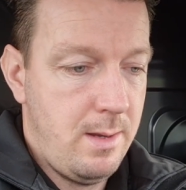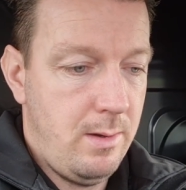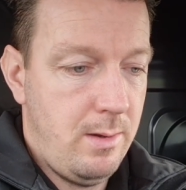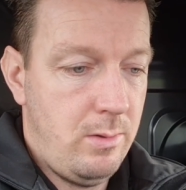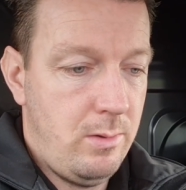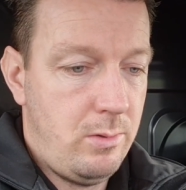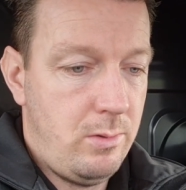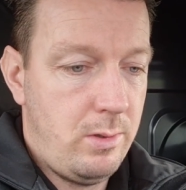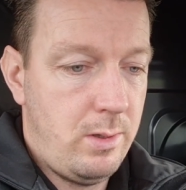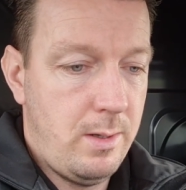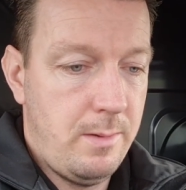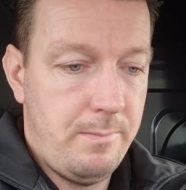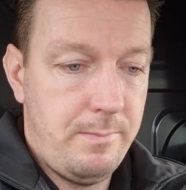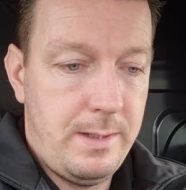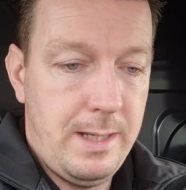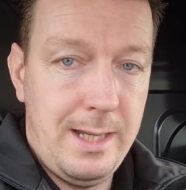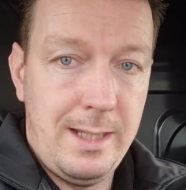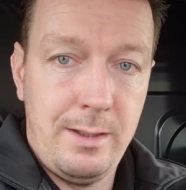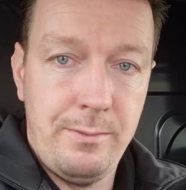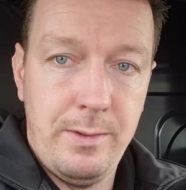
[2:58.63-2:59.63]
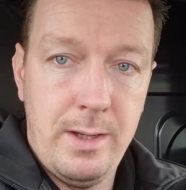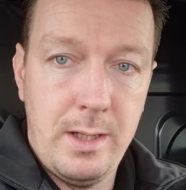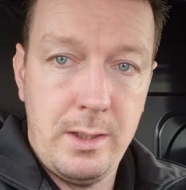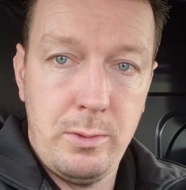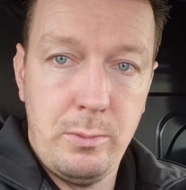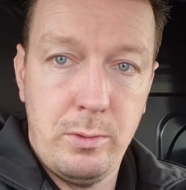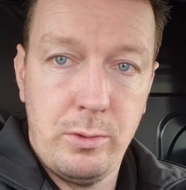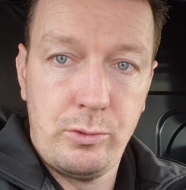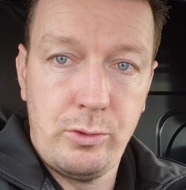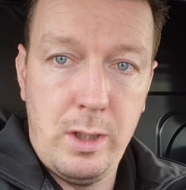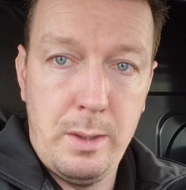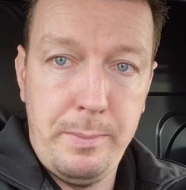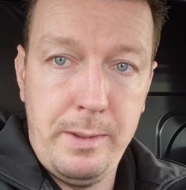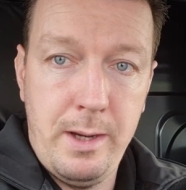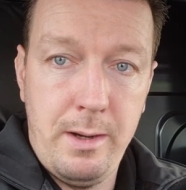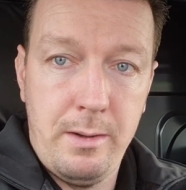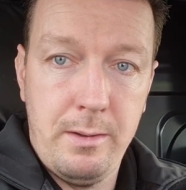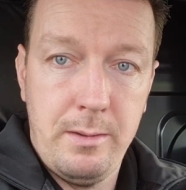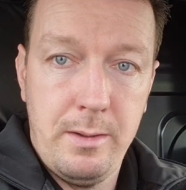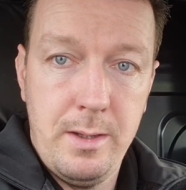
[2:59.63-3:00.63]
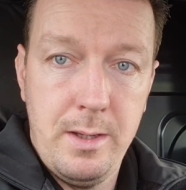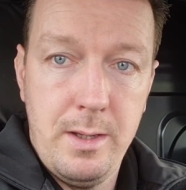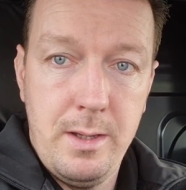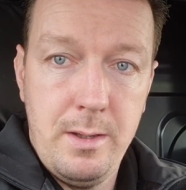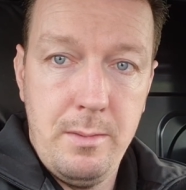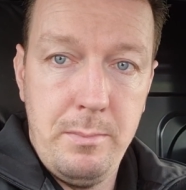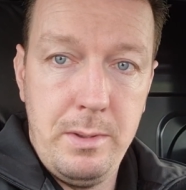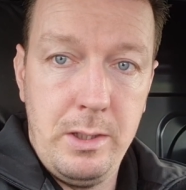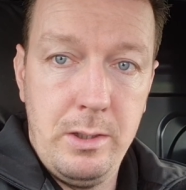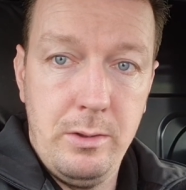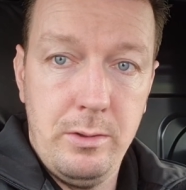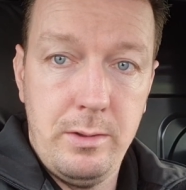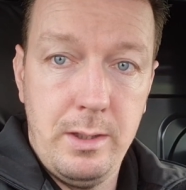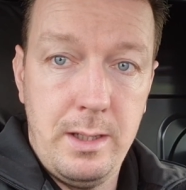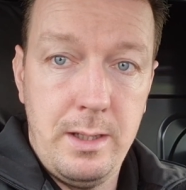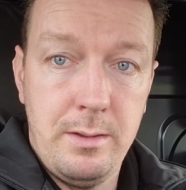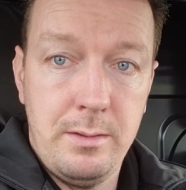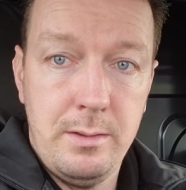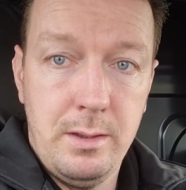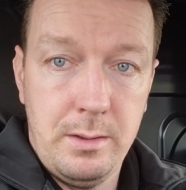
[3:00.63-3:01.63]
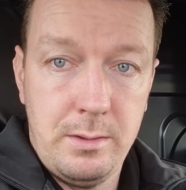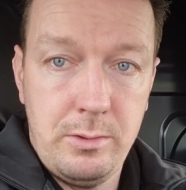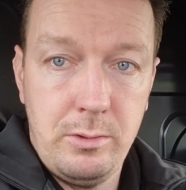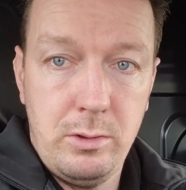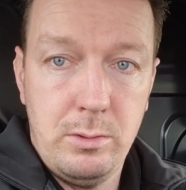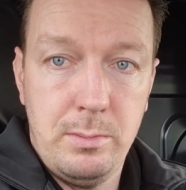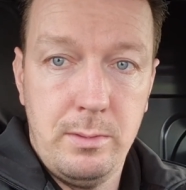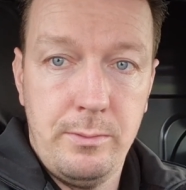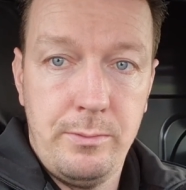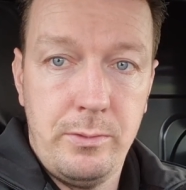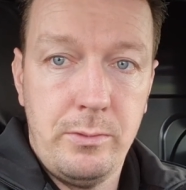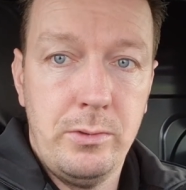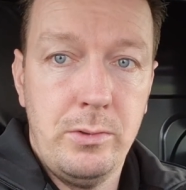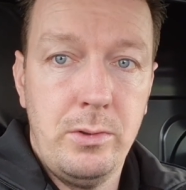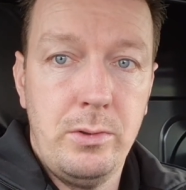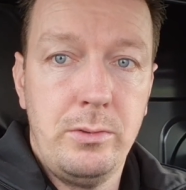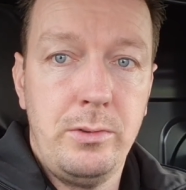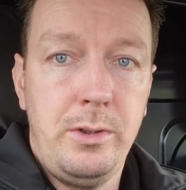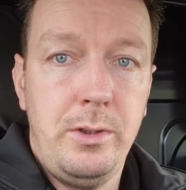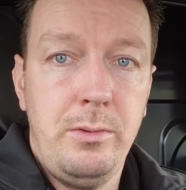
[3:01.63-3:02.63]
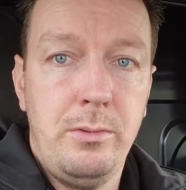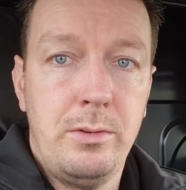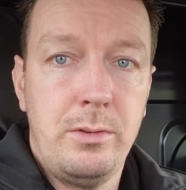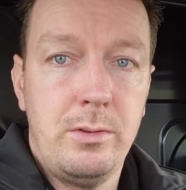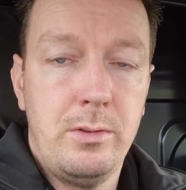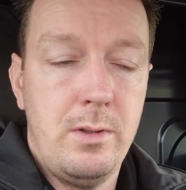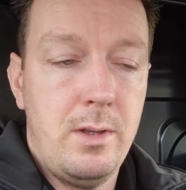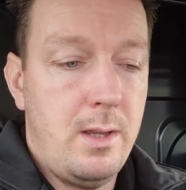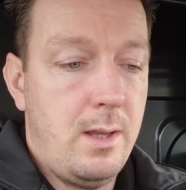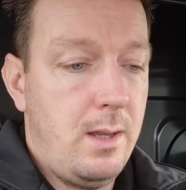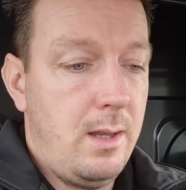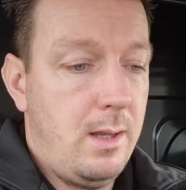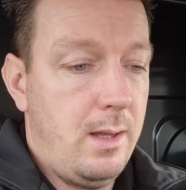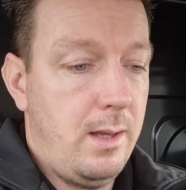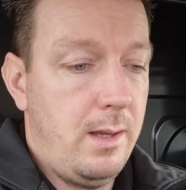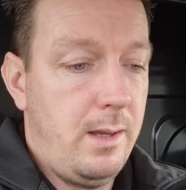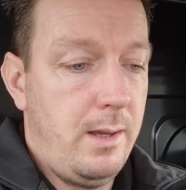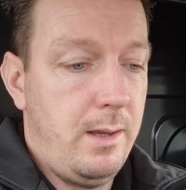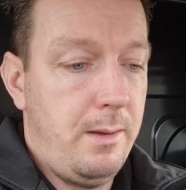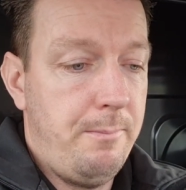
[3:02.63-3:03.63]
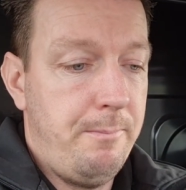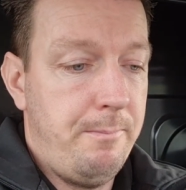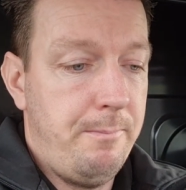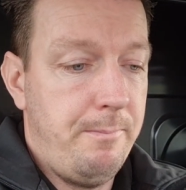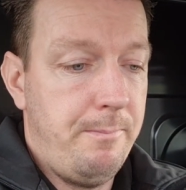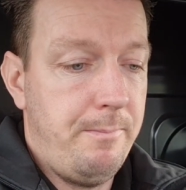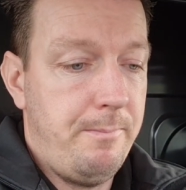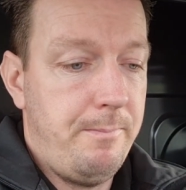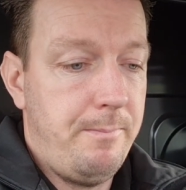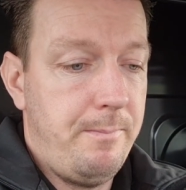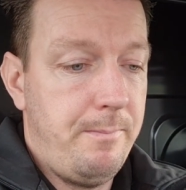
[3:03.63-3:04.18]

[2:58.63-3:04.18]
or take the van a scrapyard because it is not suitable for road use. Um,